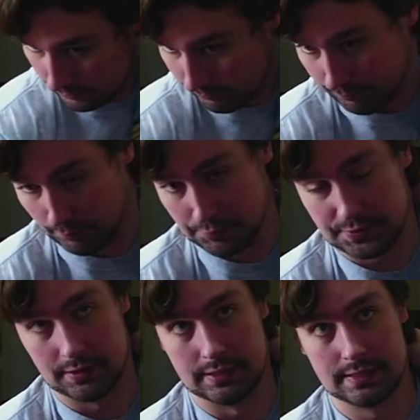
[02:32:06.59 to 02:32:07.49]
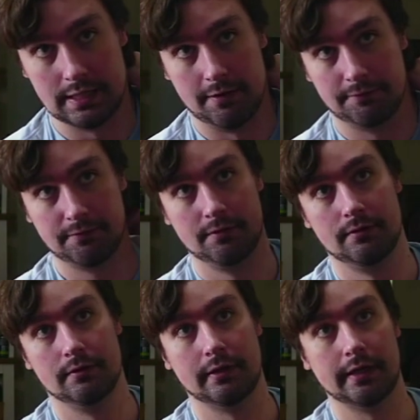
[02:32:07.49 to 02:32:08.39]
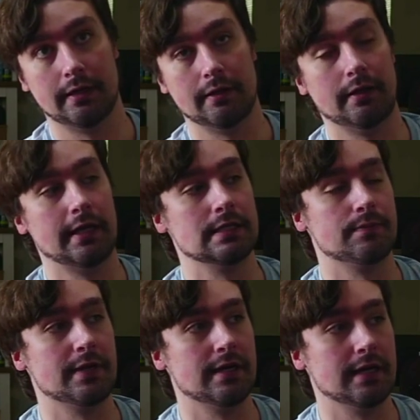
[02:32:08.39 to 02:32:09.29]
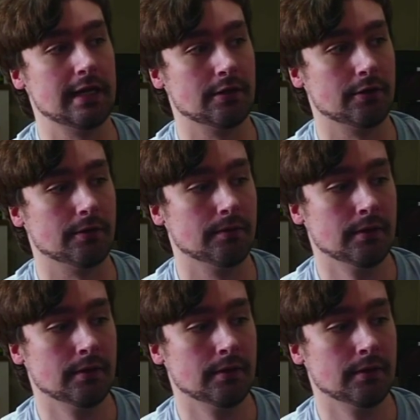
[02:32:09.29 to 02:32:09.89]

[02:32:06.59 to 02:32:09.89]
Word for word: most of the stuff has been either